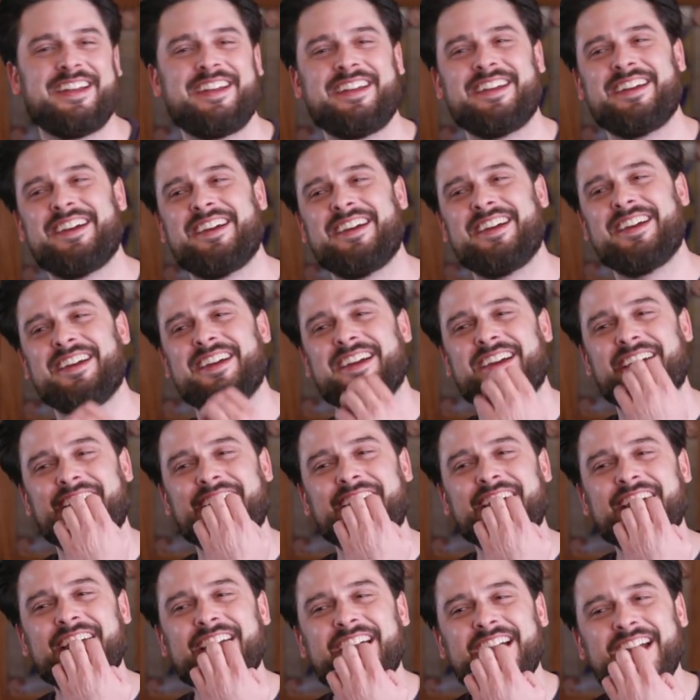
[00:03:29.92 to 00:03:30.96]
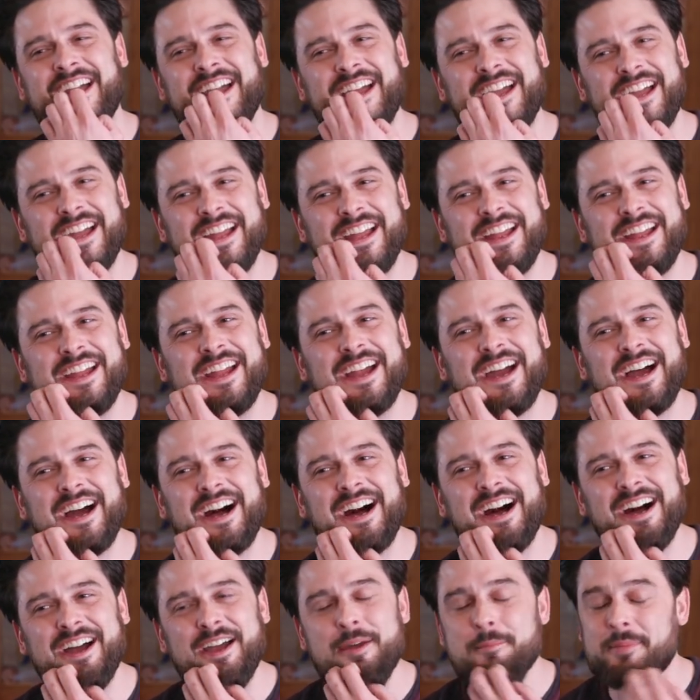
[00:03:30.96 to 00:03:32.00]
Yeah, just little things like that, yeah. you
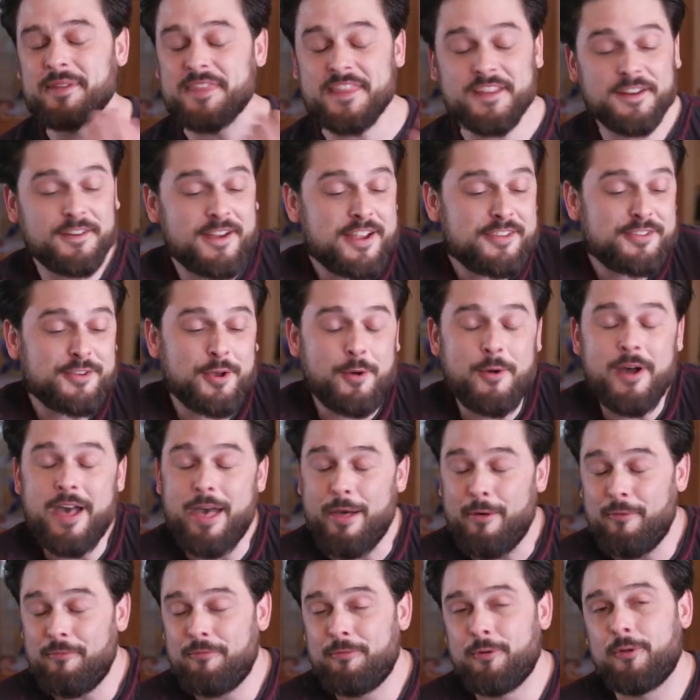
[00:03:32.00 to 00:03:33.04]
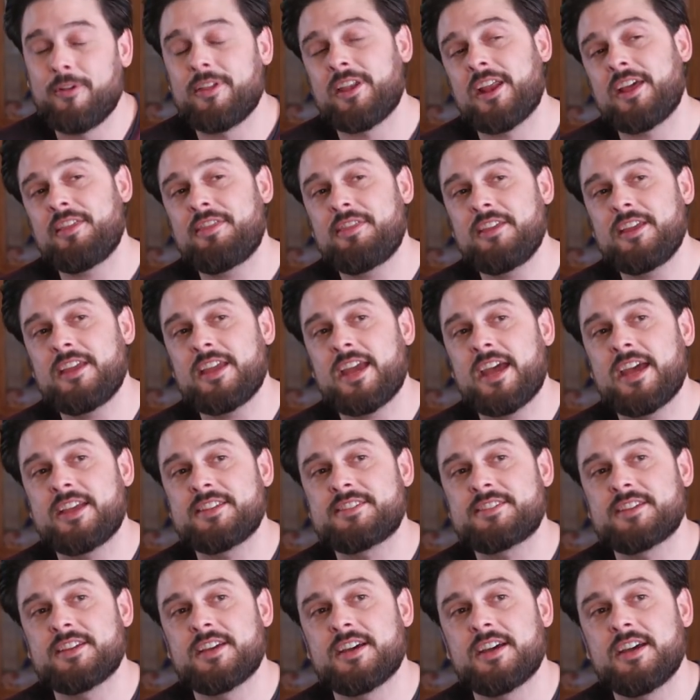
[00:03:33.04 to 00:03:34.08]
know. Because but they're so helpful, and I think
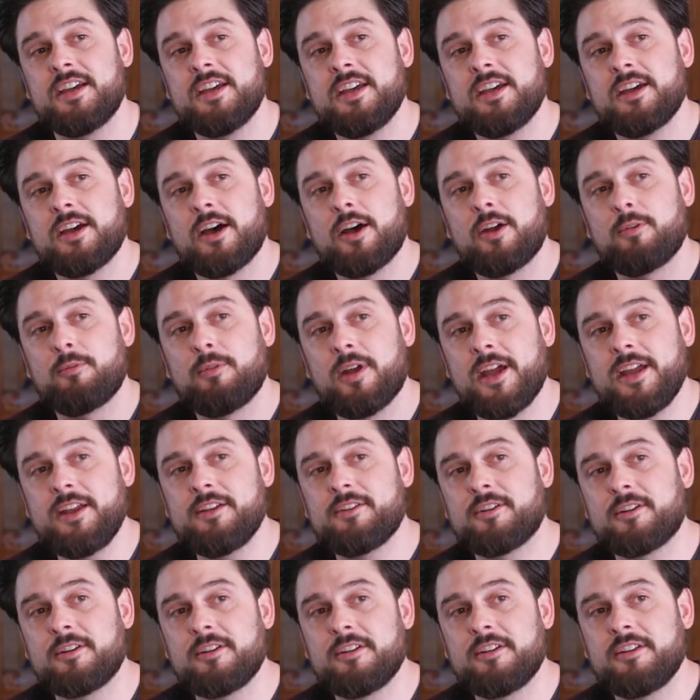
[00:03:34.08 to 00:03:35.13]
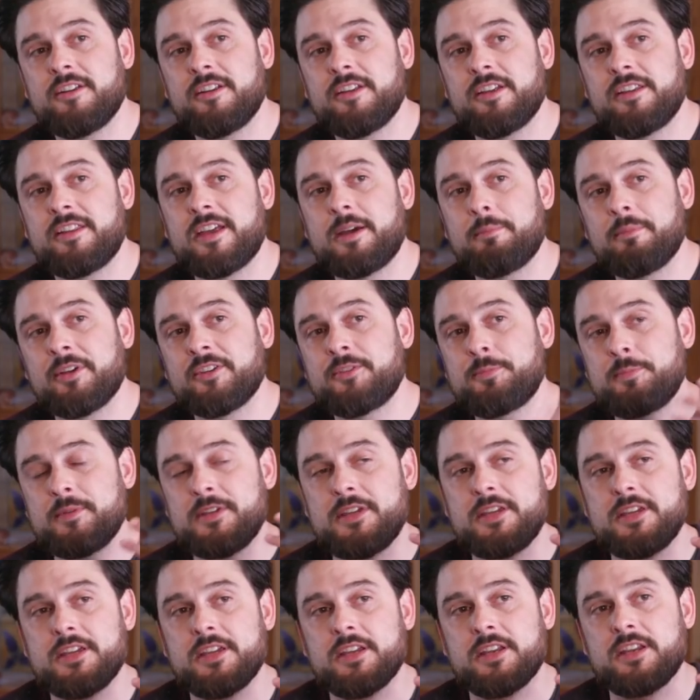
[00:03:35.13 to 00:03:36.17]
as a, a writer, that must
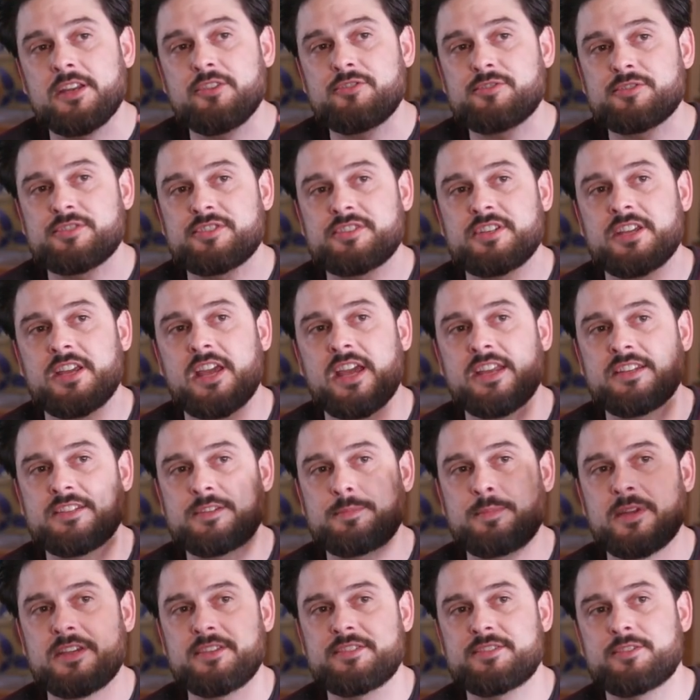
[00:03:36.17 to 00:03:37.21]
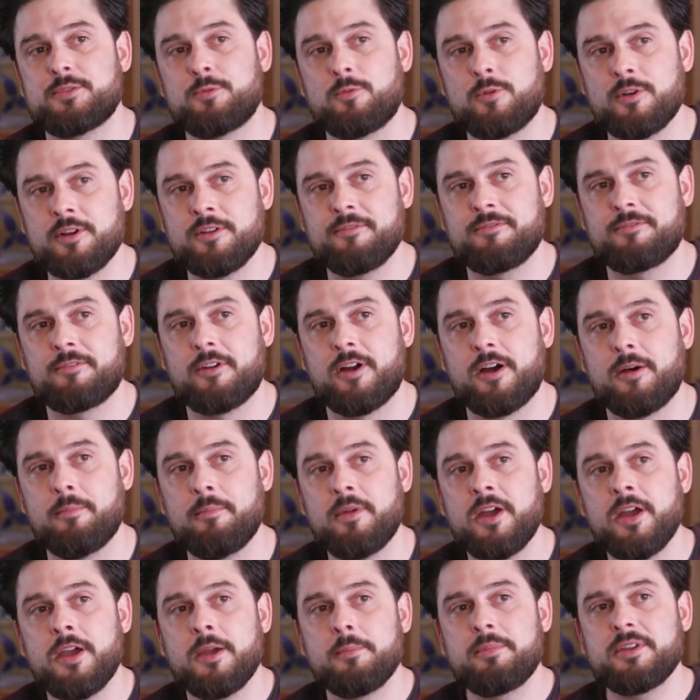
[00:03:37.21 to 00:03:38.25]
be an interesting headspace to work
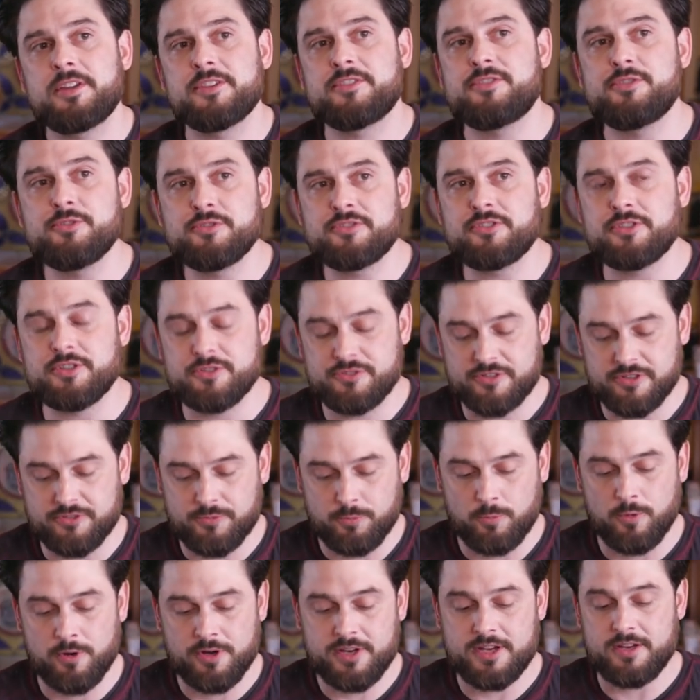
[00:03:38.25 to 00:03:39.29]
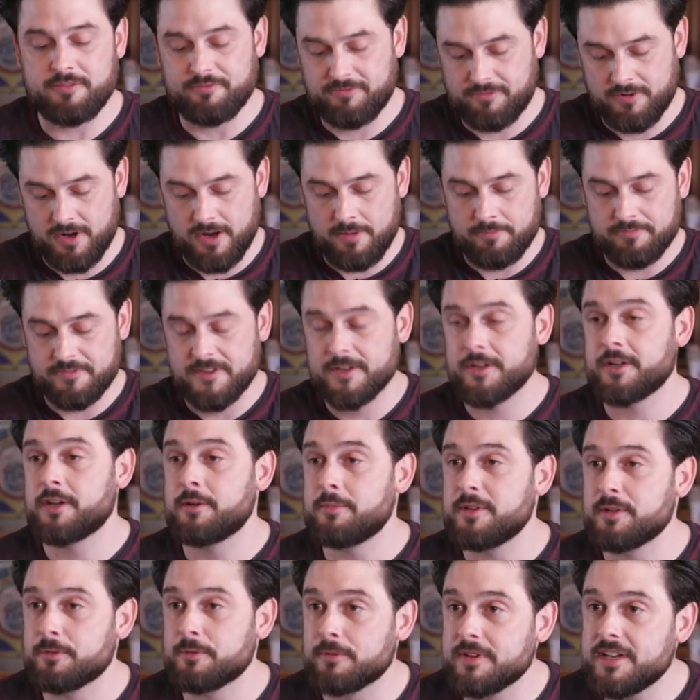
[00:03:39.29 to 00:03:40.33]
from, because usually you're just working from they're
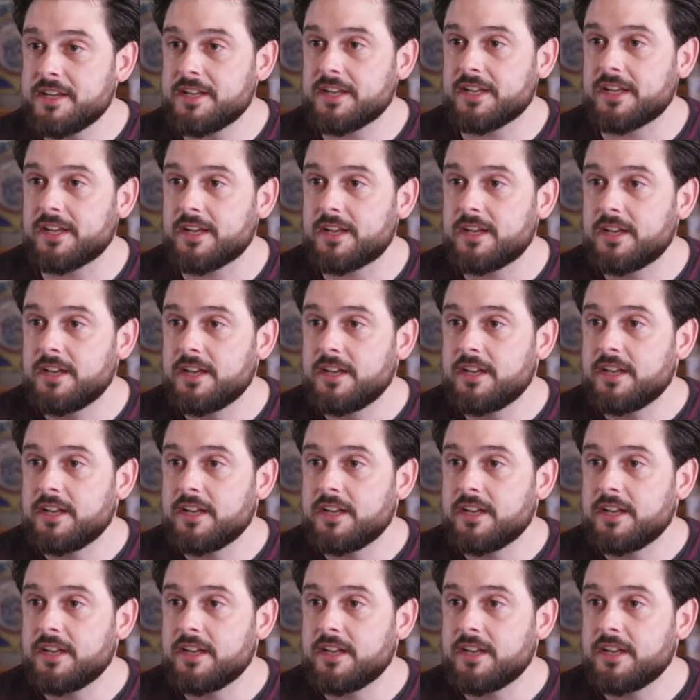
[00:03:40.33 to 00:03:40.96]
going to be reading it,